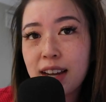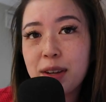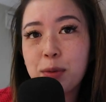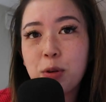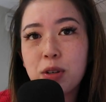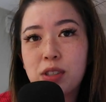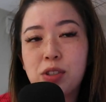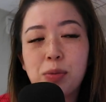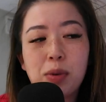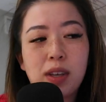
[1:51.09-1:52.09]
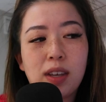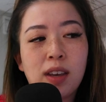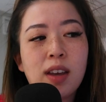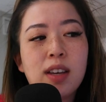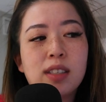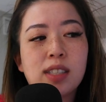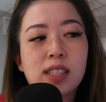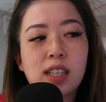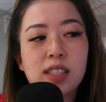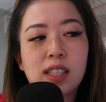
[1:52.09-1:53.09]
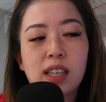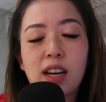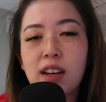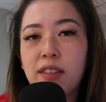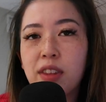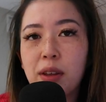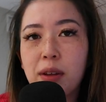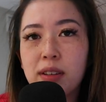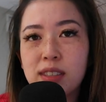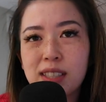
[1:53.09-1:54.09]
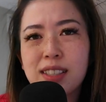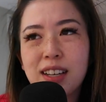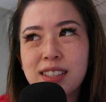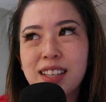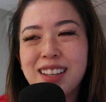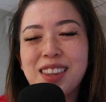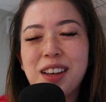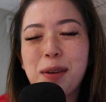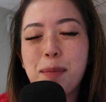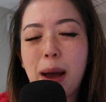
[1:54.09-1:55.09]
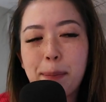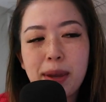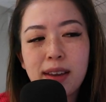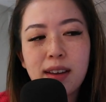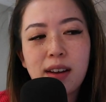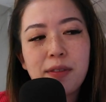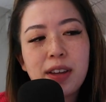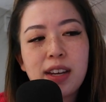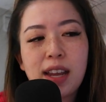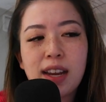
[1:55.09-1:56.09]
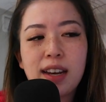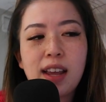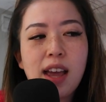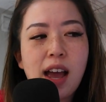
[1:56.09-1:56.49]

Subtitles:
I am going to be discussing the mapping of it and